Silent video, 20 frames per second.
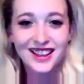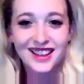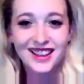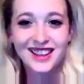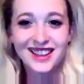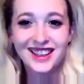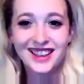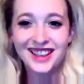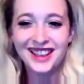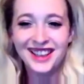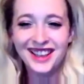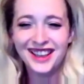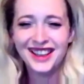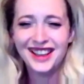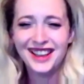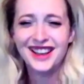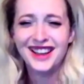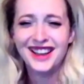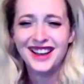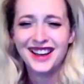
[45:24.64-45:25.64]

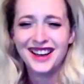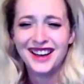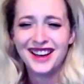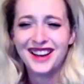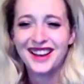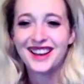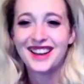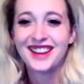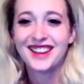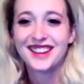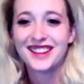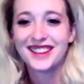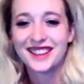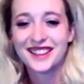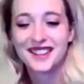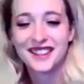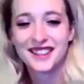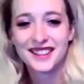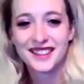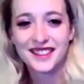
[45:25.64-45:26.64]

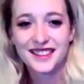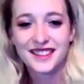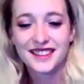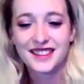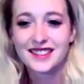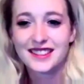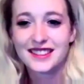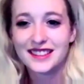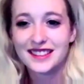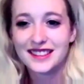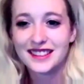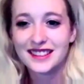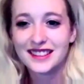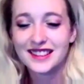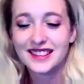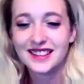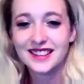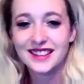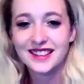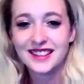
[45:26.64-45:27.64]

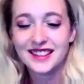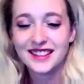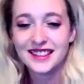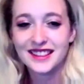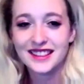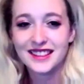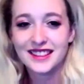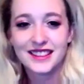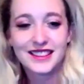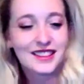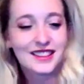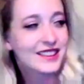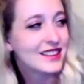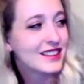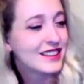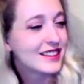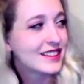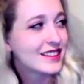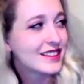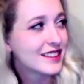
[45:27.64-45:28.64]

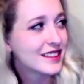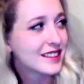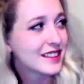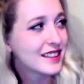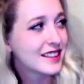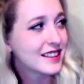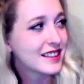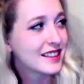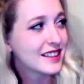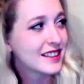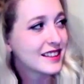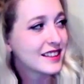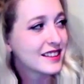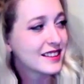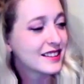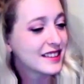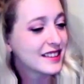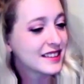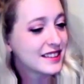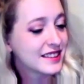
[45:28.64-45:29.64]

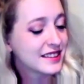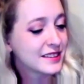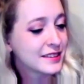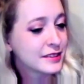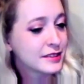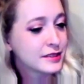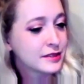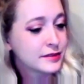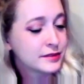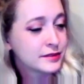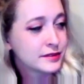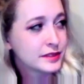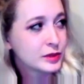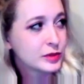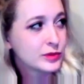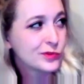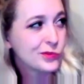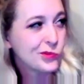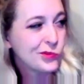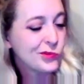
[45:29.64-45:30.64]

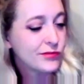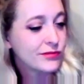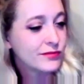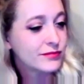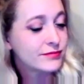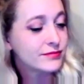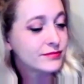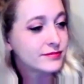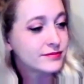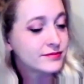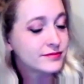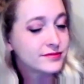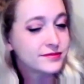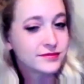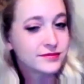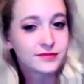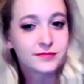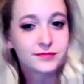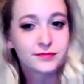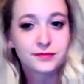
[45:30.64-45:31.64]

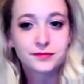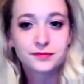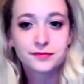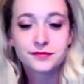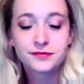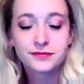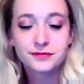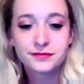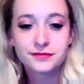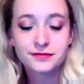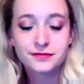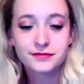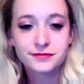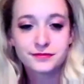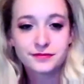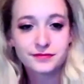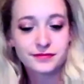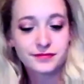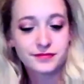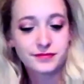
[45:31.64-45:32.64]
(not speaking)